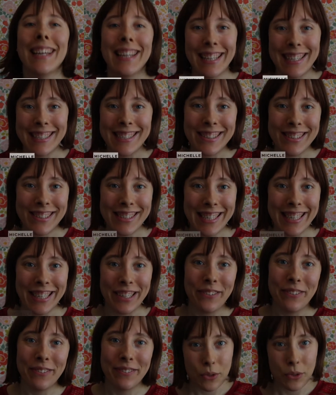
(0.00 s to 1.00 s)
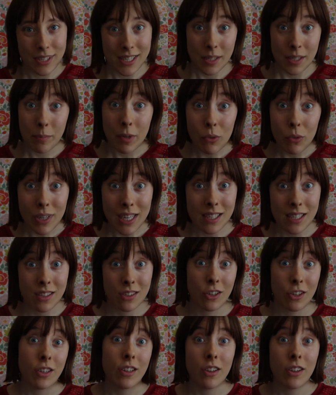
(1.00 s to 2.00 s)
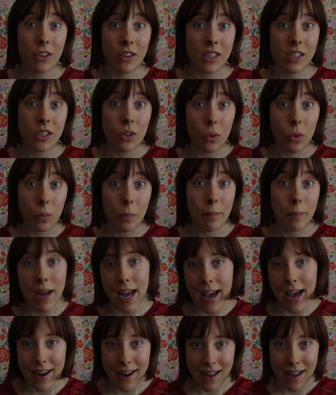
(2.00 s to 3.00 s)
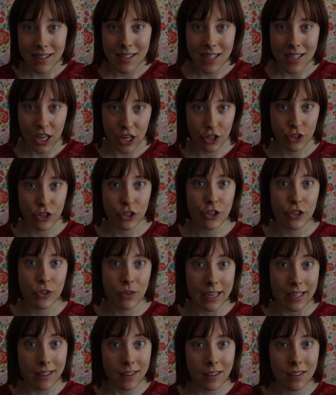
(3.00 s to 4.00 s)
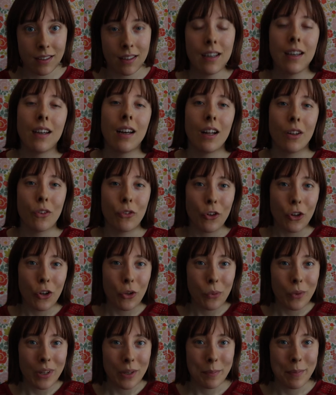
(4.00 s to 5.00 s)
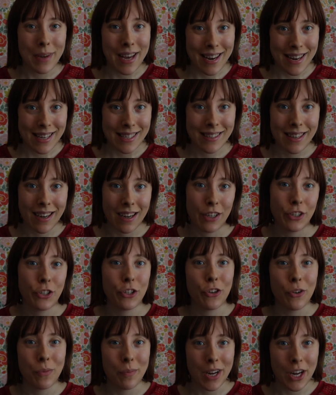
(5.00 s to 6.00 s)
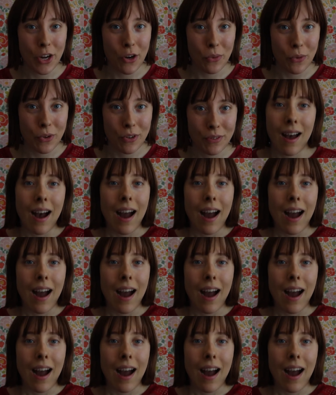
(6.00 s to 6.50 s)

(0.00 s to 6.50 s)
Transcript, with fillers: Nice to see you. So since Maria started on this whole badass character trail, I'll follow with a badass character of my own.